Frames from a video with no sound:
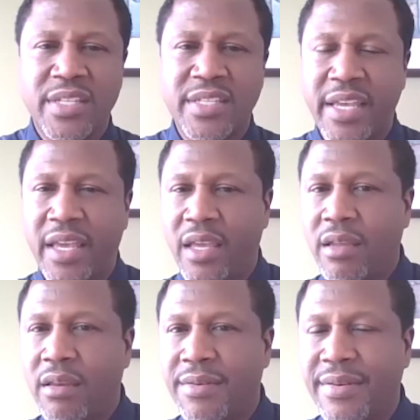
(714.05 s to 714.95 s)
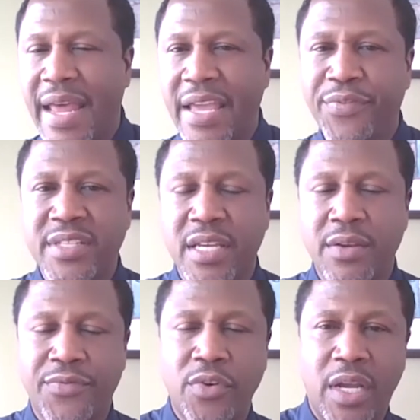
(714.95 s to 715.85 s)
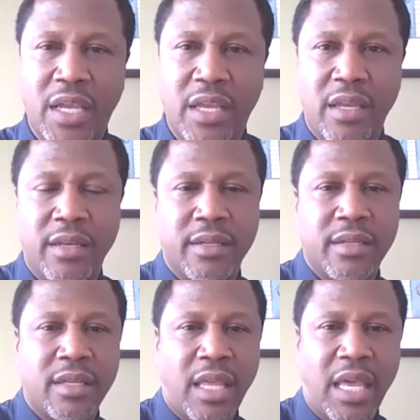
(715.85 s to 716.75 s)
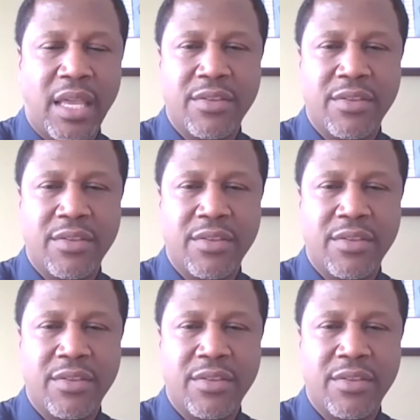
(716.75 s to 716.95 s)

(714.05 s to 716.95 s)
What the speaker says: say 9th or 10th grade. And